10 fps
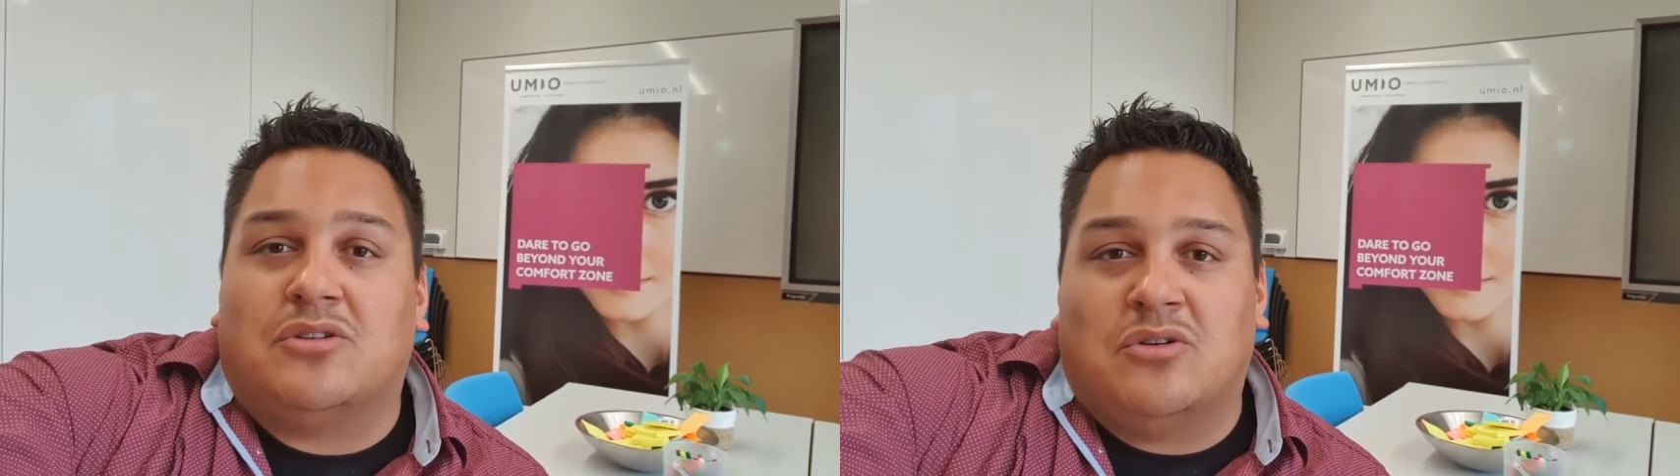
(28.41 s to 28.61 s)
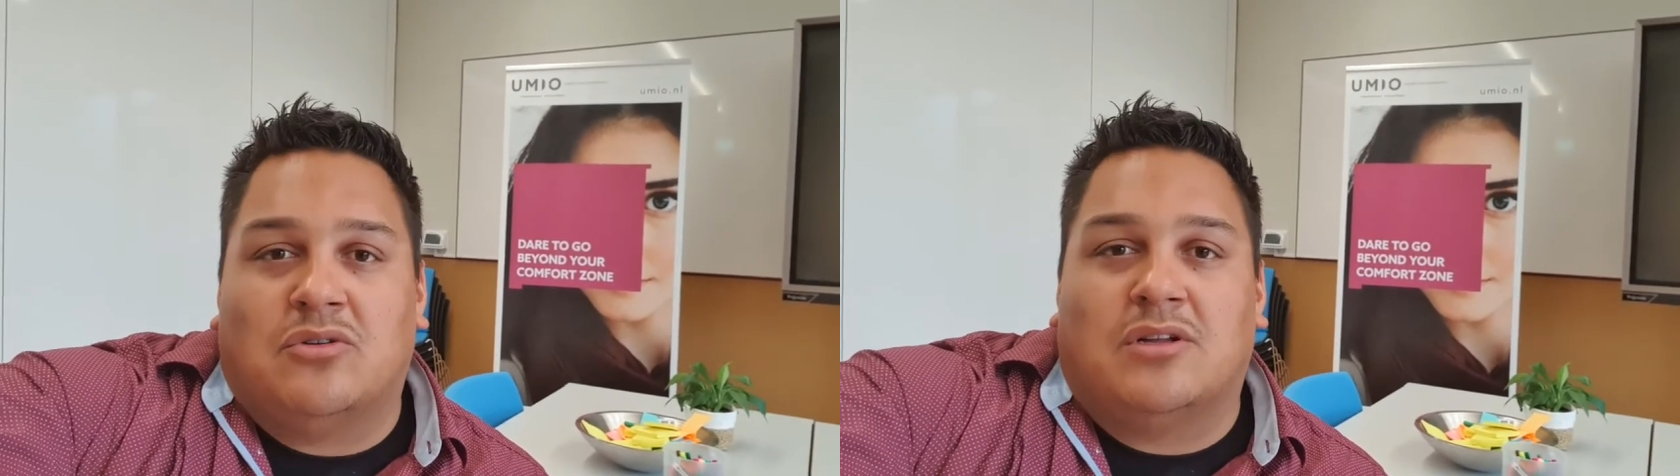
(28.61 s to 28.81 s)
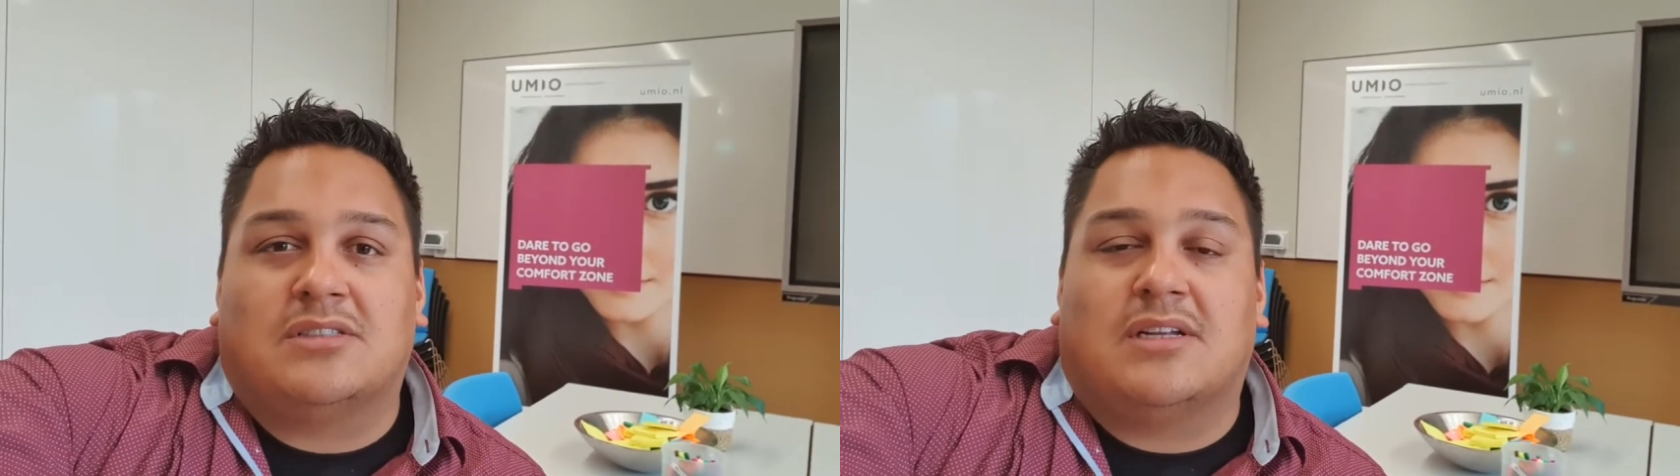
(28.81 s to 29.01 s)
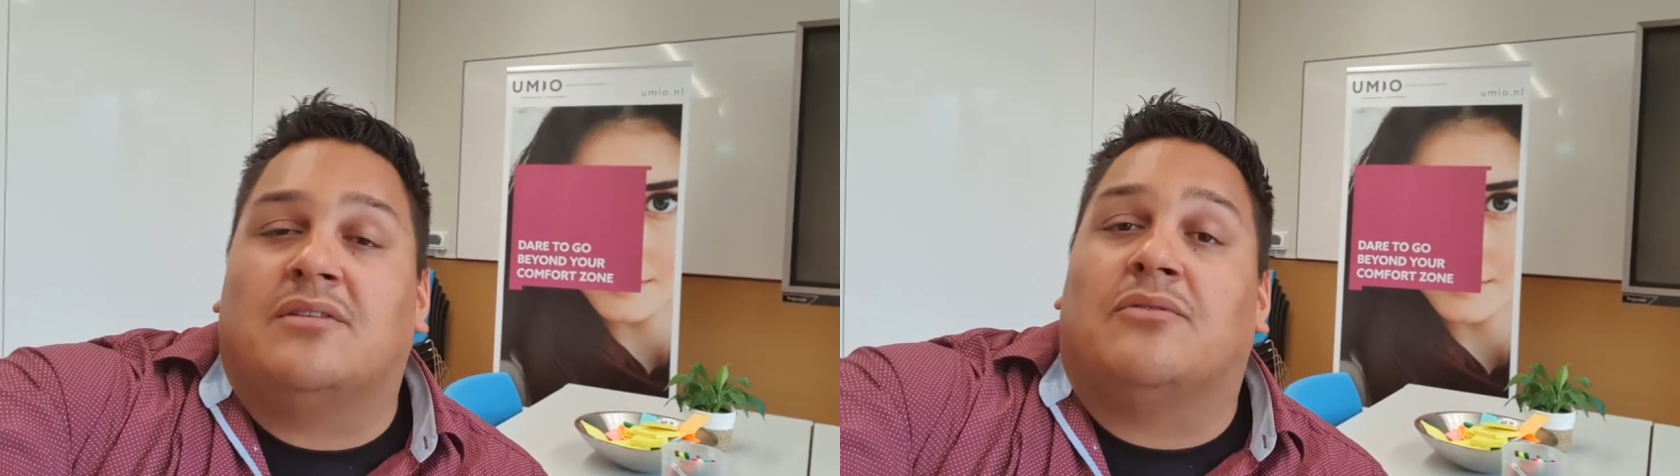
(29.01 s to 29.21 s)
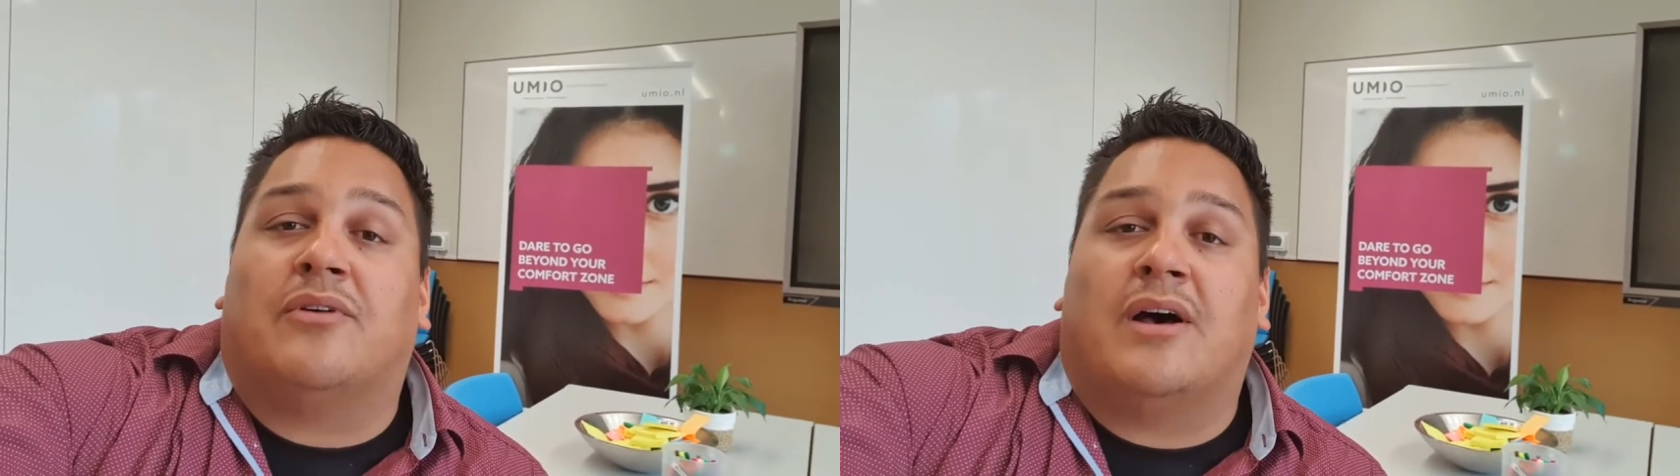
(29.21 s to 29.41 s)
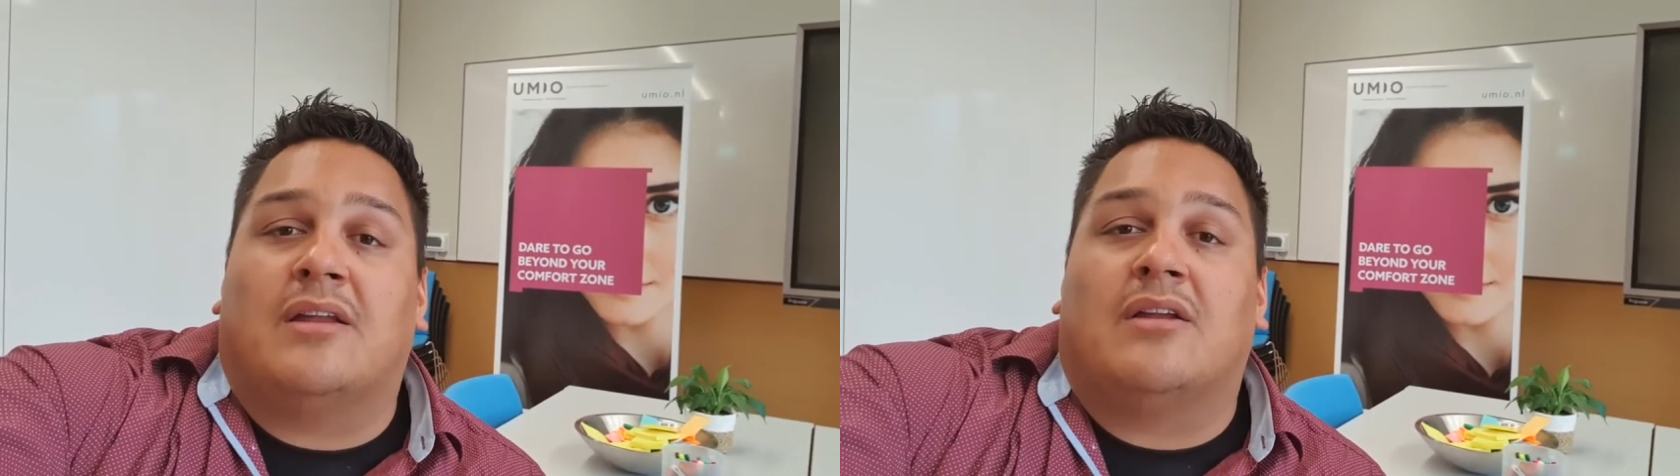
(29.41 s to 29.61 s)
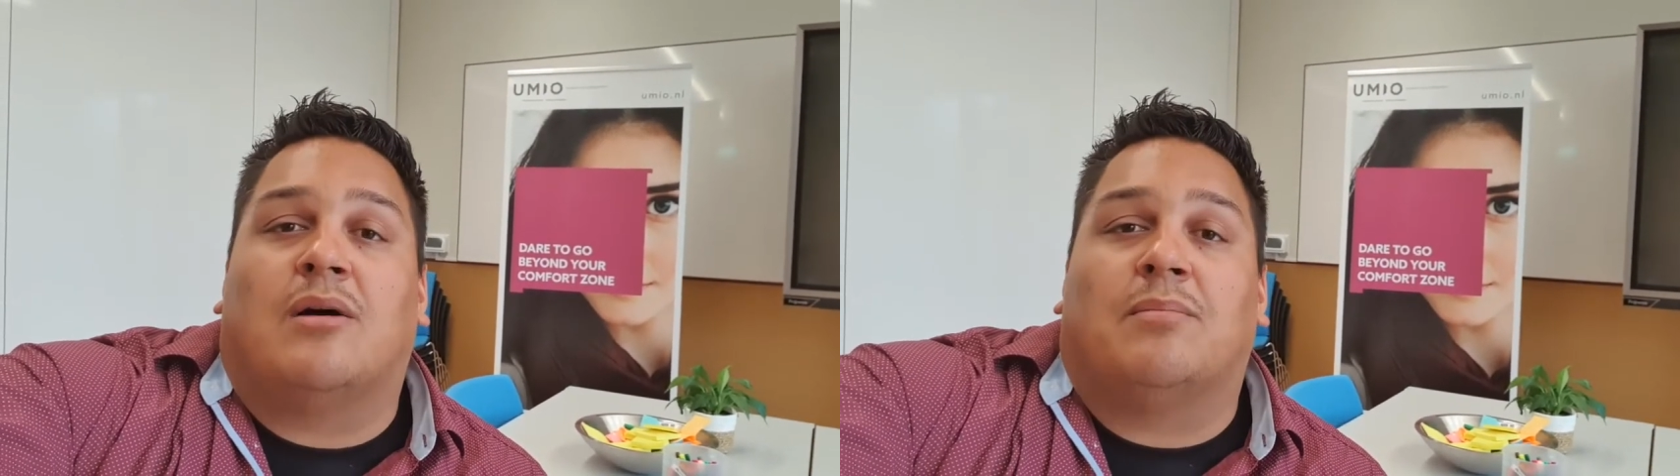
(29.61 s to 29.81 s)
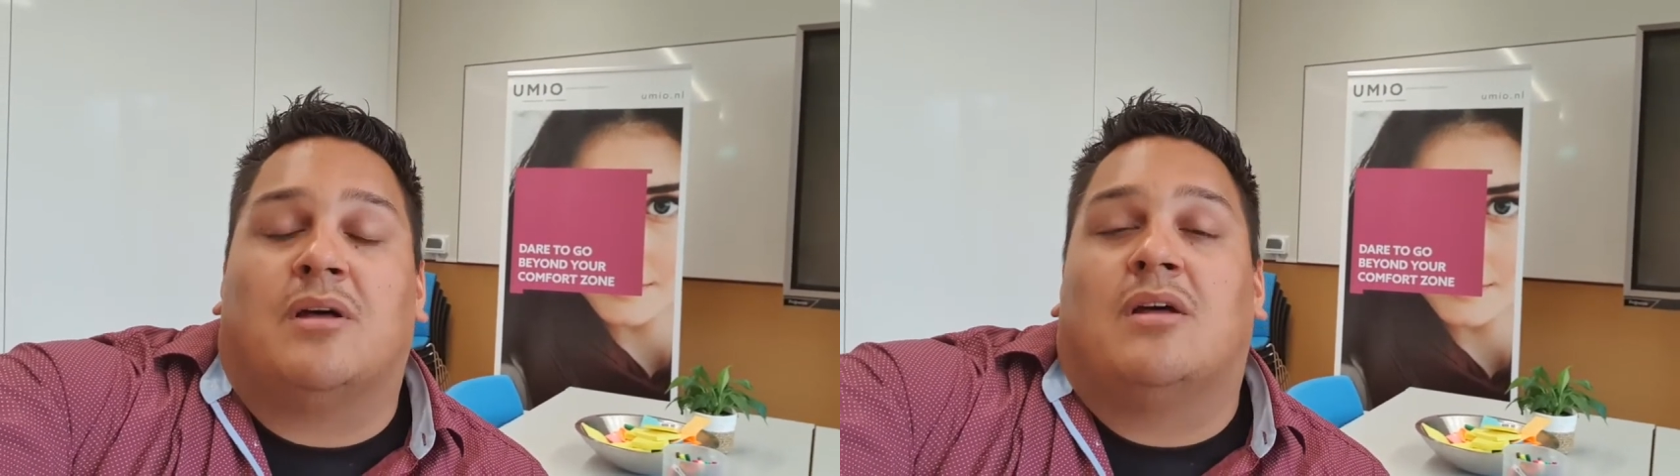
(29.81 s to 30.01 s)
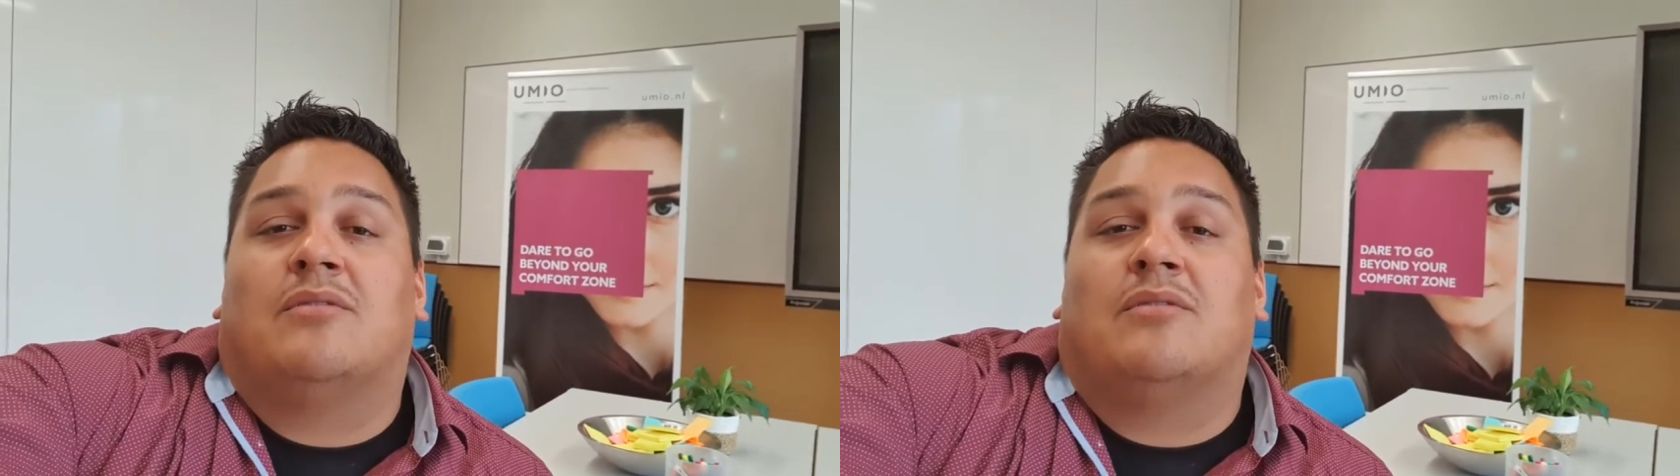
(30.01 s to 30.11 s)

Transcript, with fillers: units and divided up